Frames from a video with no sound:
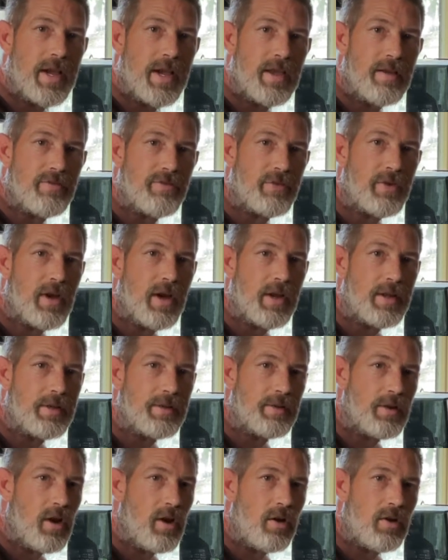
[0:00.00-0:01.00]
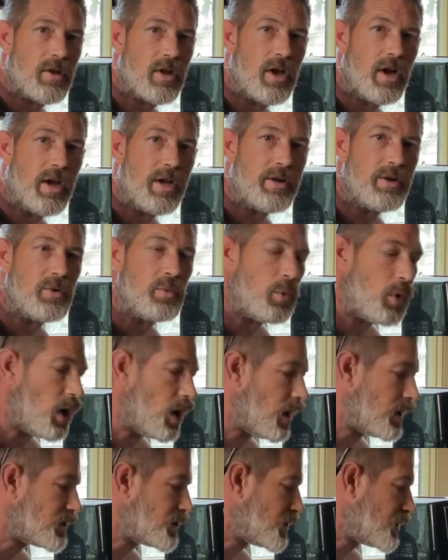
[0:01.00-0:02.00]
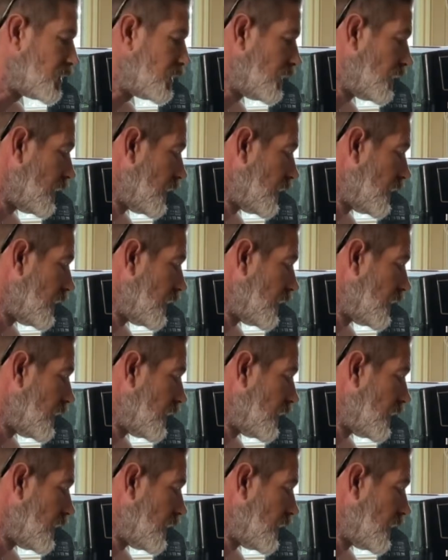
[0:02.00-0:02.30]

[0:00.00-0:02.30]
have got all cut and washed.